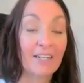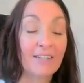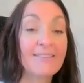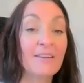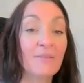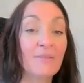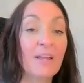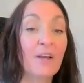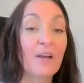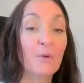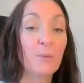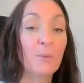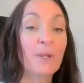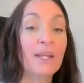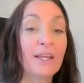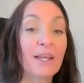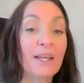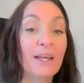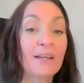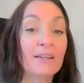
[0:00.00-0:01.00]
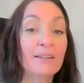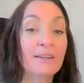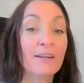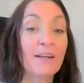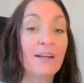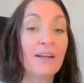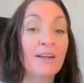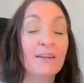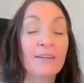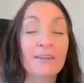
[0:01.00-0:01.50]
so that we
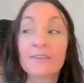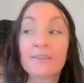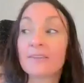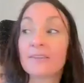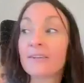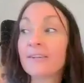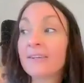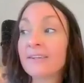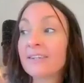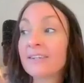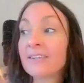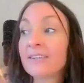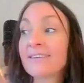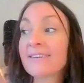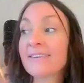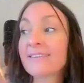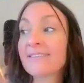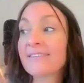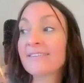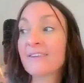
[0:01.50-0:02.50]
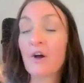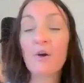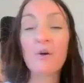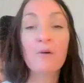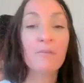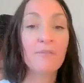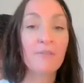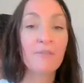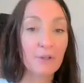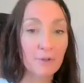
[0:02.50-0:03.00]
can
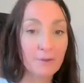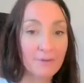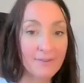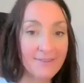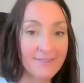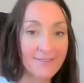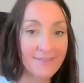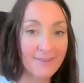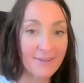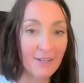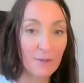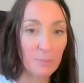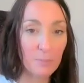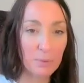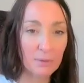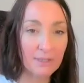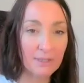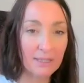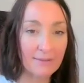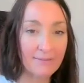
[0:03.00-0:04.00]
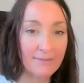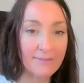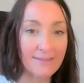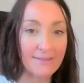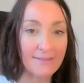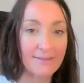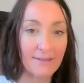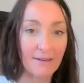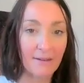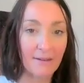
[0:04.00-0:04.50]
dissolve those belief
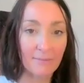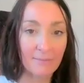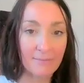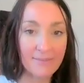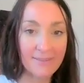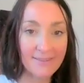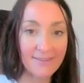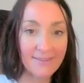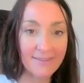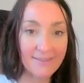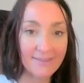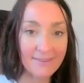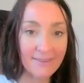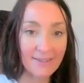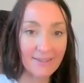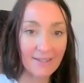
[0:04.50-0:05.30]
systems